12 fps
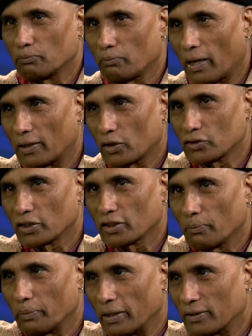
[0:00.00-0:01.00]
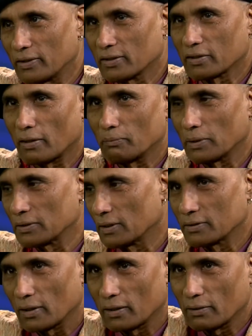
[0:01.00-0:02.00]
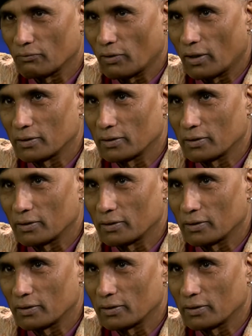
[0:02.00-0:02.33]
biological parents or mothers are on